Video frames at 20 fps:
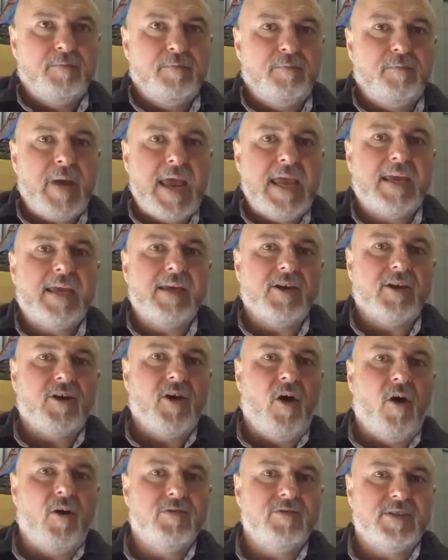making
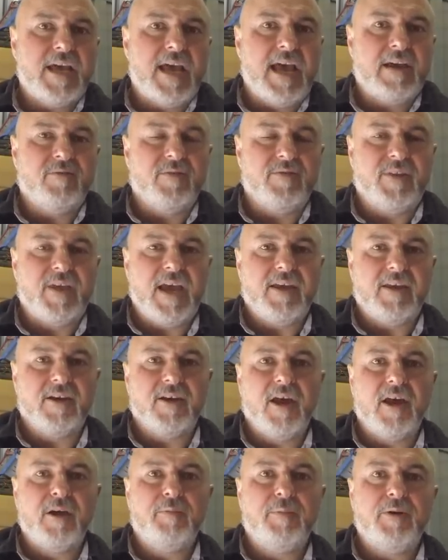contact with that. You're
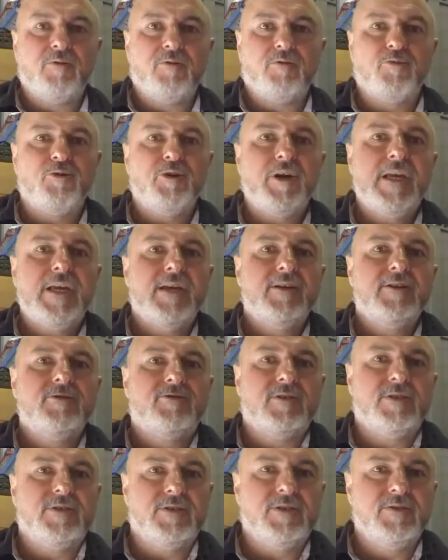going to be
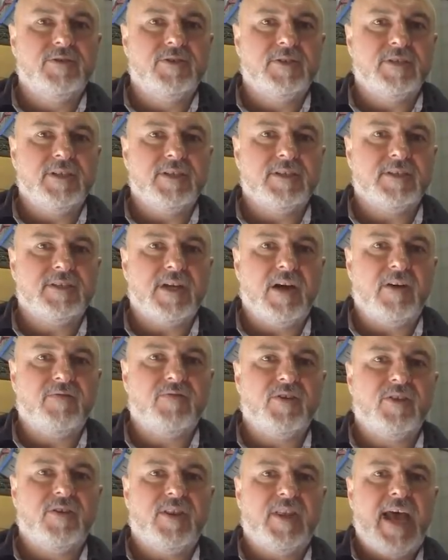reintroducing yourself
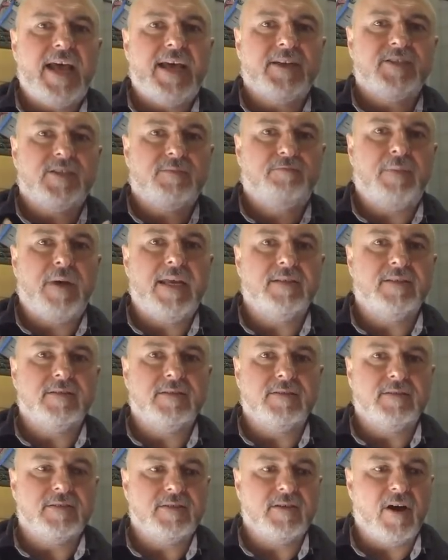to that space
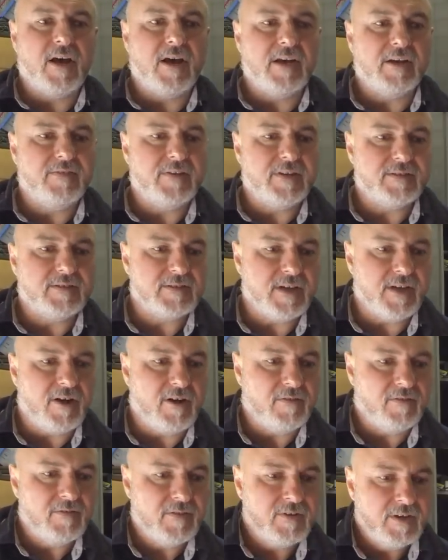inside of
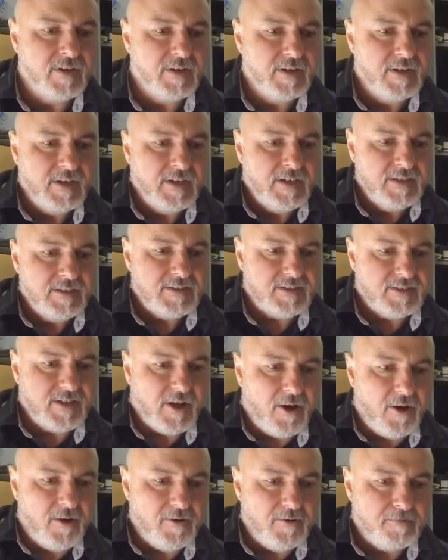yourself.
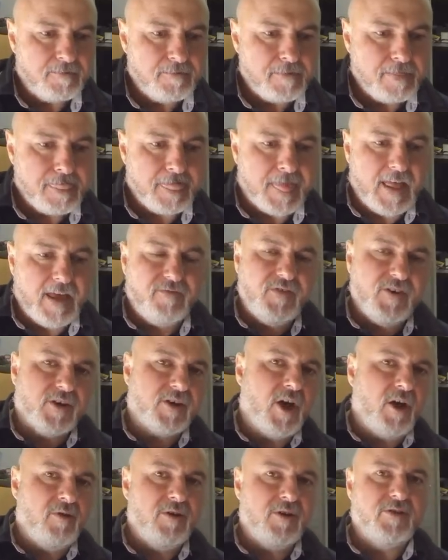So if you're
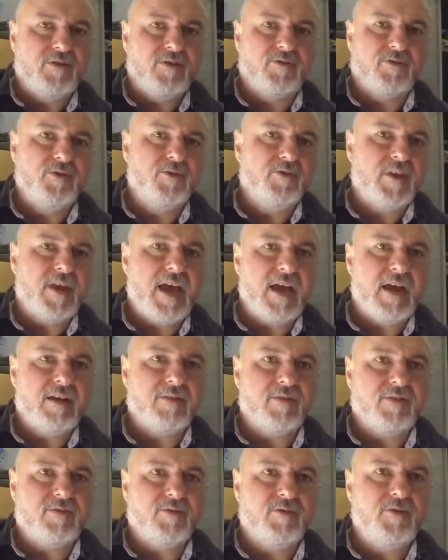going through
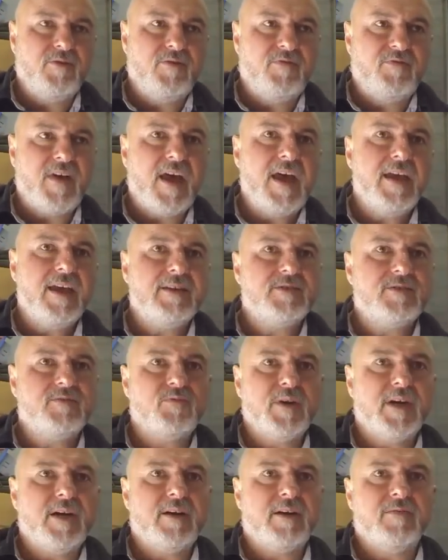a phase
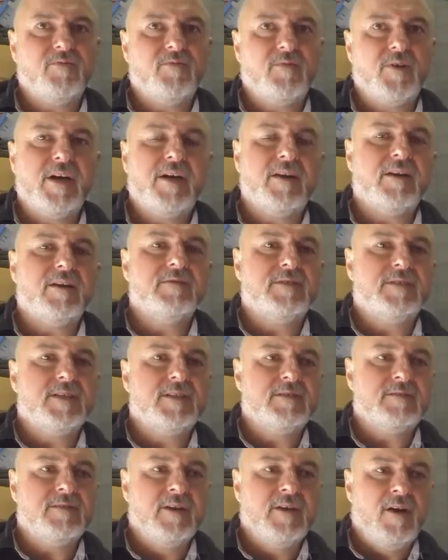where you're
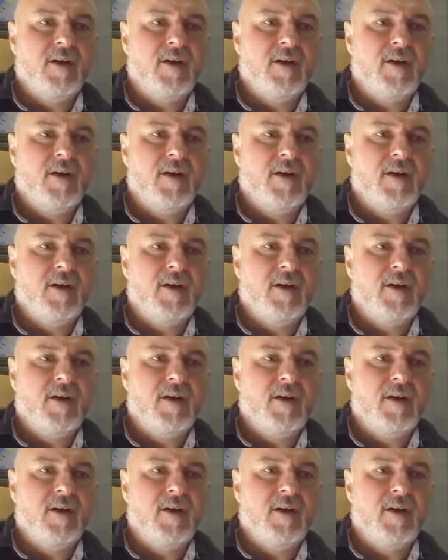just